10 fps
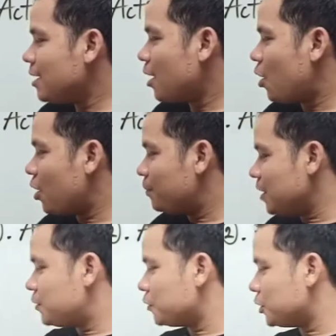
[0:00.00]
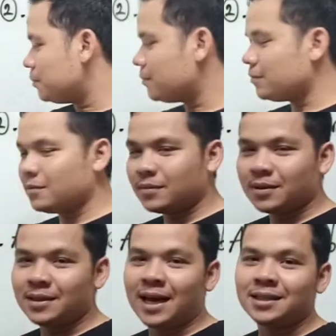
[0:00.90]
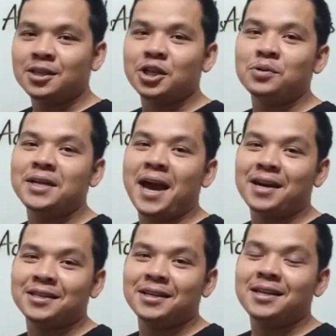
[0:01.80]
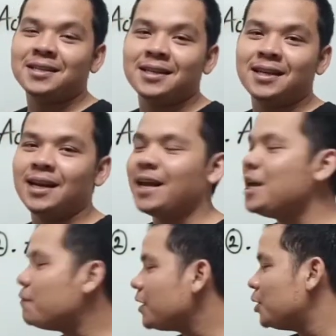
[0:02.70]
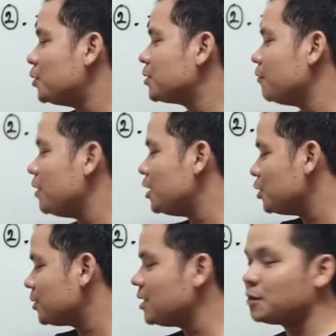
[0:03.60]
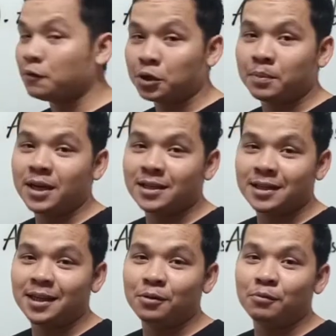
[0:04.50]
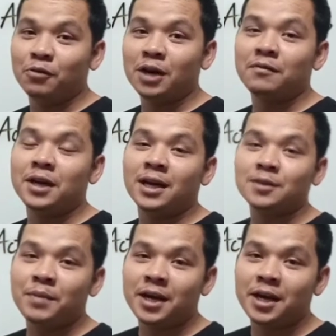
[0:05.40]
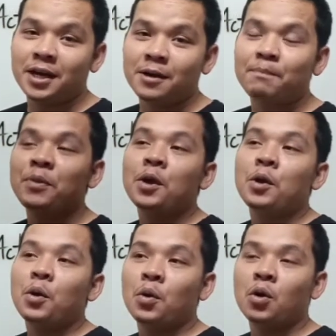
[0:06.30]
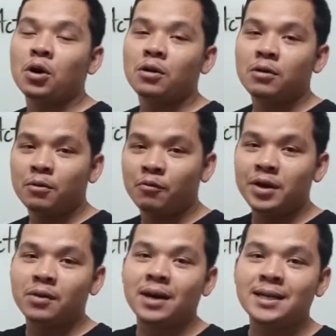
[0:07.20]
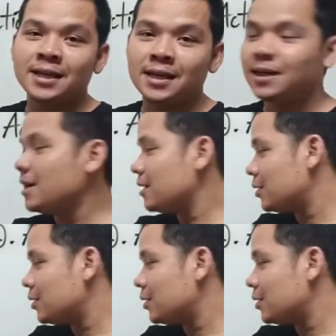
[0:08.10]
All of these verb doesn't show the action in the sentence, even though we use this verb in the sentence while we are speaking or we are writing.